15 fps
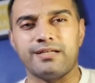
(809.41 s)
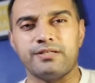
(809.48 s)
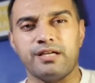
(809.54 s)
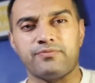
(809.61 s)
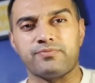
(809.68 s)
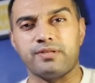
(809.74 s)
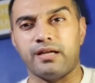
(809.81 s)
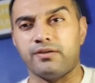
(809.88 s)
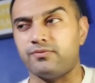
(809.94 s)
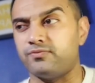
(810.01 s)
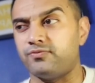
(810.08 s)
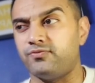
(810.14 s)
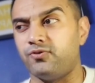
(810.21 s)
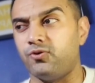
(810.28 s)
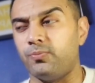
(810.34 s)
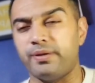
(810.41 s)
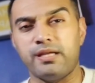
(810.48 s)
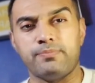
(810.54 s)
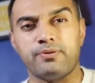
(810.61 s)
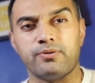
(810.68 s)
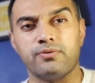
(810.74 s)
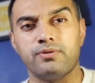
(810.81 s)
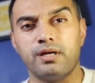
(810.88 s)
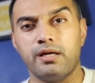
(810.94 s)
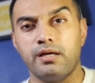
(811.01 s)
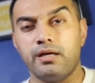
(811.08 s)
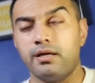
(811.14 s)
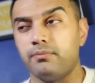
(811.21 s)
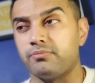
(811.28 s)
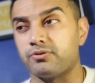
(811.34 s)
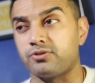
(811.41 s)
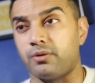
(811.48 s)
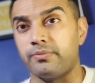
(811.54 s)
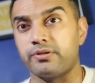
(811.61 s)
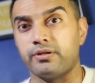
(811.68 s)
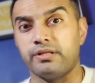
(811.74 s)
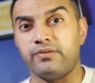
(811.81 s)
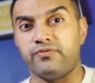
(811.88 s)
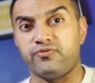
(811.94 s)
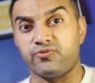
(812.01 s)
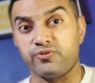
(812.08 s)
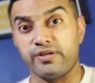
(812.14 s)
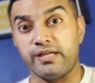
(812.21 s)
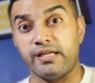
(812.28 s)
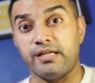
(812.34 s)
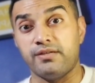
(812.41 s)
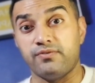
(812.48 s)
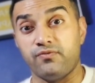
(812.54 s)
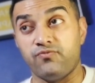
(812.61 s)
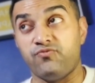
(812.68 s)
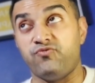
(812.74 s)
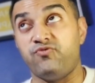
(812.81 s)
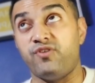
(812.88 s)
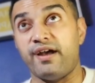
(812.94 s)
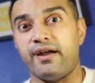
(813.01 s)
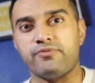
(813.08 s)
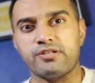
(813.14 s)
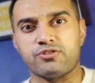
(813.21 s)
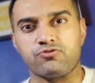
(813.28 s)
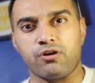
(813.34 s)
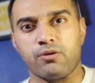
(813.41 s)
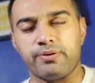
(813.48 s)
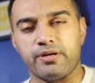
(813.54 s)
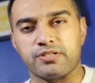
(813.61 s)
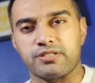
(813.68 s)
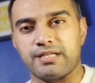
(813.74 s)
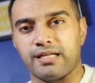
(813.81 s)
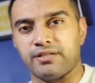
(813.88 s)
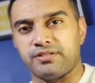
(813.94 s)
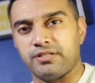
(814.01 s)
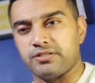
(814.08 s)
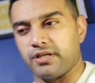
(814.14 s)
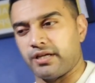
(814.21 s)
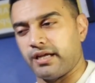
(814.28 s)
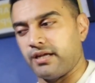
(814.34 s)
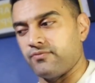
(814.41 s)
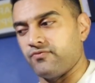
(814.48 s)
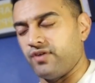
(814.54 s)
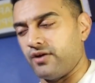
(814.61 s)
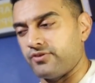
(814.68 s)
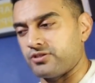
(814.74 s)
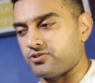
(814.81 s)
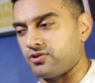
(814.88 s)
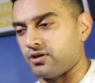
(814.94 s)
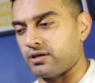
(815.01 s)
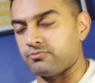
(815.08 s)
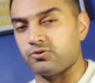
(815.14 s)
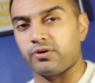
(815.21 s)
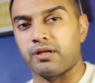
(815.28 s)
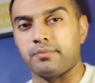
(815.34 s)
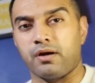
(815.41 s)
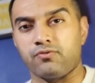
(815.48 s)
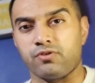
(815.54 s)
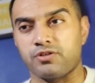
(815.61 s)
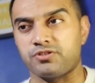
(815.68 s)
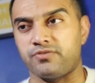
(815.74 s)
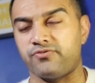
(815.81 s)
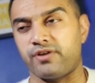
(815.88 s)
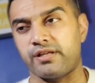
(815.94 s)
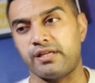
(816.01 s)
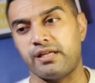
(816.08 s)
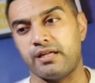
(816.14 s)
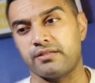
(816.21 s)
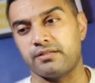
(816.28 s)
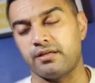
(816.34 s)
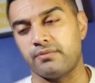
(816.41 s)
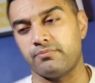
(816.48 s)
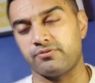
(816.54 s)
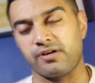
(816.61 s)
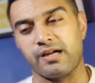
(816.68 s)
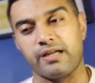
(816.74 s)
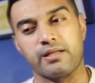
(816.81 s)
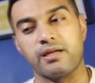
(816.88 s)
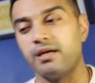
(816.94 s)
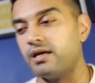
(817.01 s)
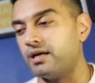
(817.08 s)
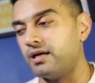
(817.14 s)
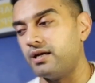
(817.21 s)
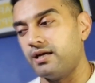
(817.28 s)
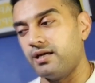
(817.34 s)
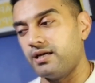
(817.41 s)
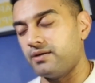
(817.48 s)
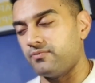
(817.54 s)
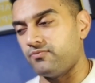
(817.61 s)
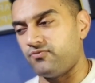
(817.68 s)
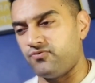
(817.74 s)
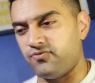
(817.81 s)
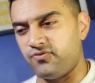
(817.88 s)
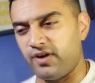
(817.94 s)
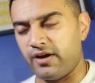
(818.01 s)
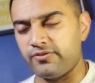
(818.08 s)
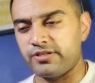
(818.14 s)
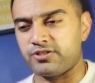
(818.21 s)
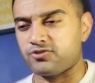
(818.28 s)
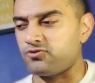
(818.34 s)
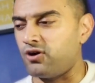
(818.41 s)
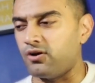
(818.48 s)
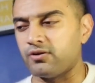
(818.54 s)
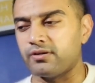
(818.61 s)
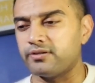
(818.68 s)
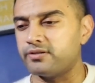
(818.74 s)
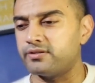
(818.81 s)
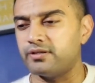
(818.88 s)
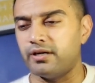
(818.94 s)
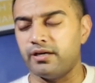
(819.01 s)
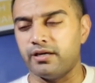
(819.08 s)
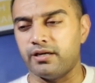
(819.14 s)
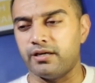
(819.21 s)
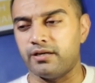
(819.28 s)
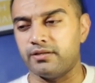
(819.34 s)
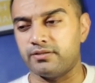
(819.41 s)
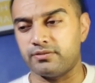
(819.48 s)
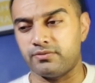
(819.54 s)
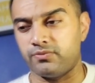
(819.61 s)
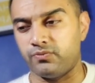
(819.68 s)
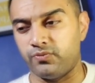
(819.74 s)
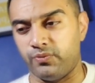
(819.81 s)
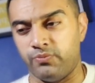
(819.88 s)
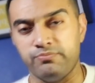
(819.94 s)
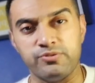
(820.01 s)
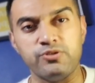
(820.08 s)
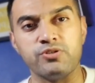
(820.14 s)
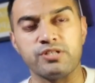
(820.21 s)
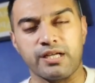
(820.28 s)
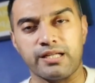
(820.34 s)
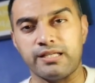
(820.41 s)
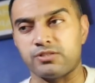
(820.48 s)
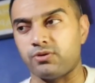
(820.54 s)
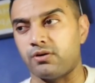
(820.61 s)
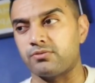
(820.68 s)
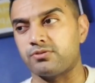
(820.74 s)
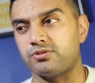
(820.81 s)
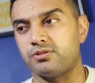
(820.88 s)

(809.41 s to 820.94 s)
You have like four people, predominantly three. Very strong personalities, okay, very strong. I'm talking about Roger, Freddie, and, and Brian. Very strong uh, musically as well.